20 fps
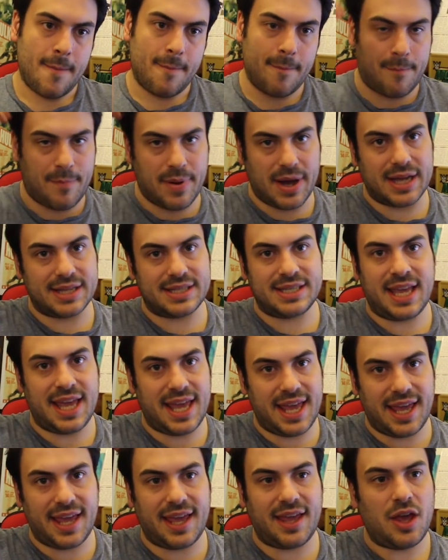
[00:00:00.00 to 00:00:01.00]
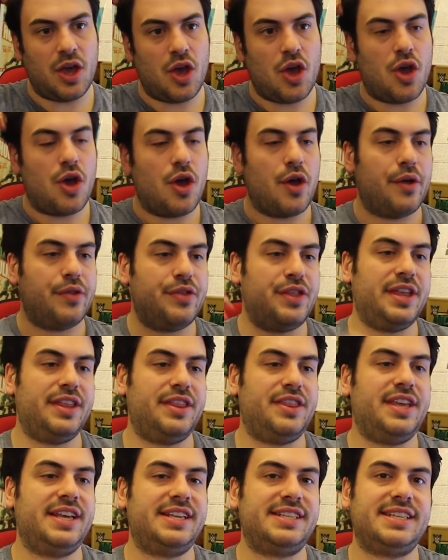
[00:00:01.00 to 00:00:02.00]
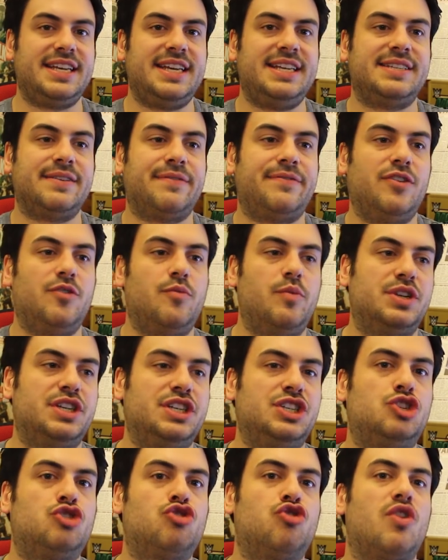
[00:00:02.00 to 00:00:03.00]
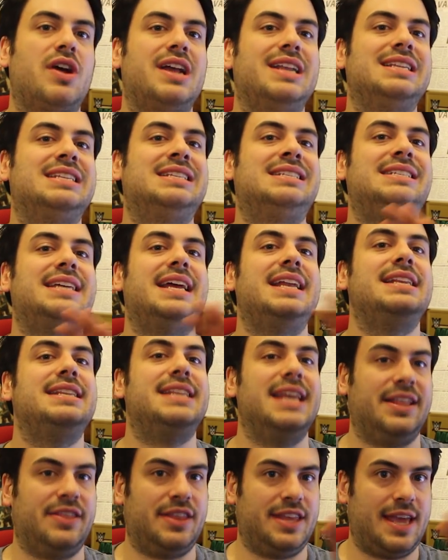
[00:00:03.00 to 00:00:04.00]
But here, th this is a film which is transcending